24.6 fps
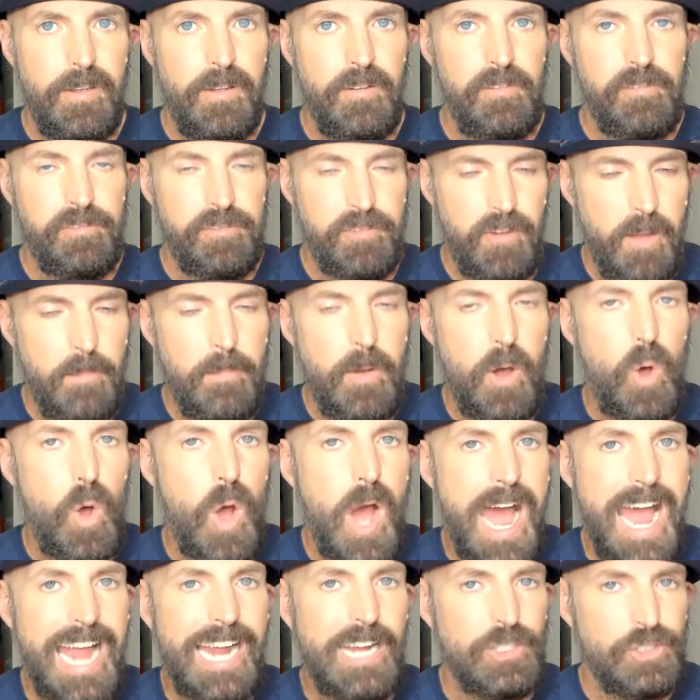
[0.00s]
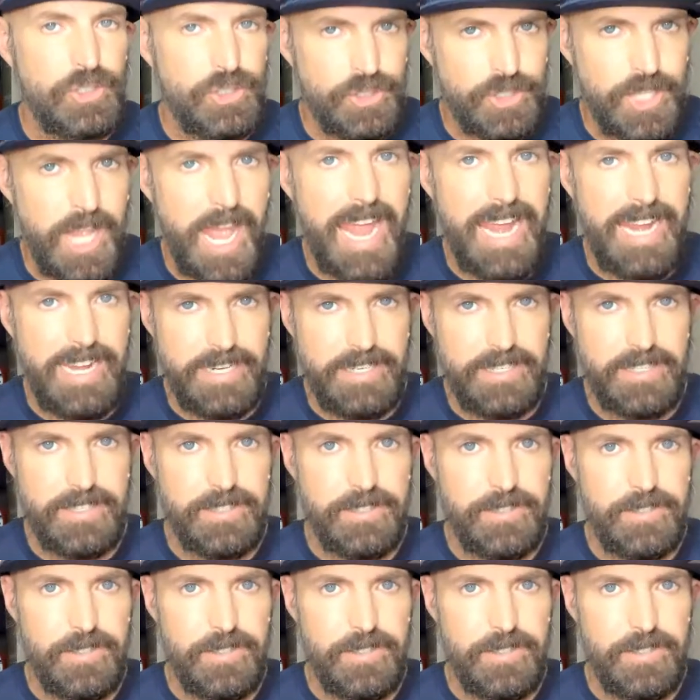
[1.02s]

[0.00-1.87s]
from Ohio State